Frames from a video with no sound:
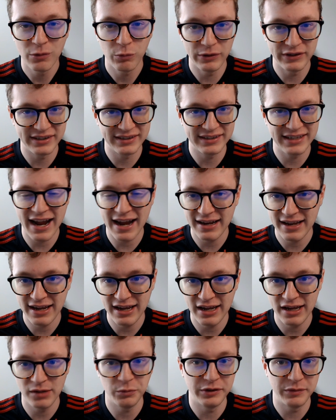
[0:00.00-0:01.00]
With
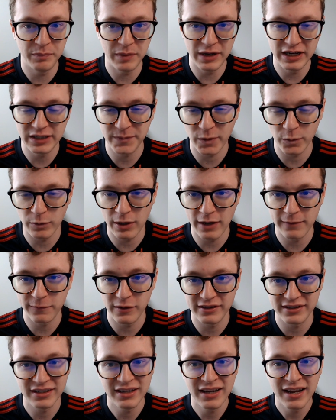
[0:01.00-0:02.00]
Stathead, with Baseball
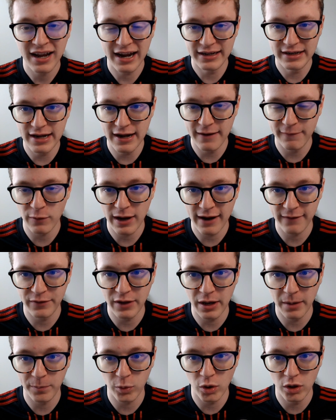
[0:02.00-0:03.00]
Reference, I never have
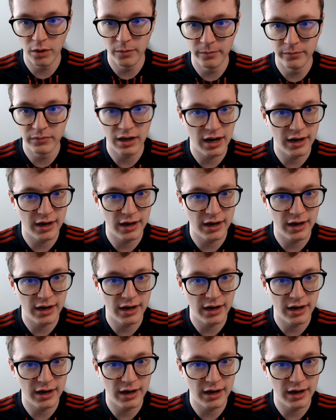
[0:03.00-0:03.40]
that problem.